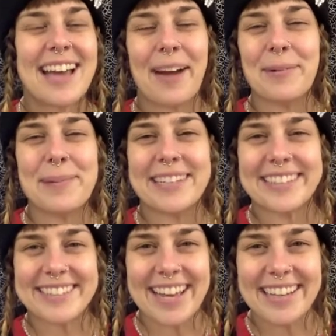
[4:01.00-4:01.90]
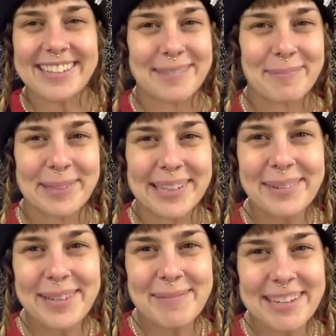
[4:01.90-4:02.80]
I would be excited to play
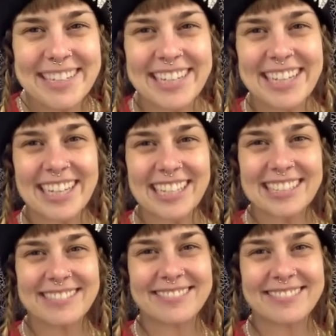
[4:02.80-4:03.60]
with my day.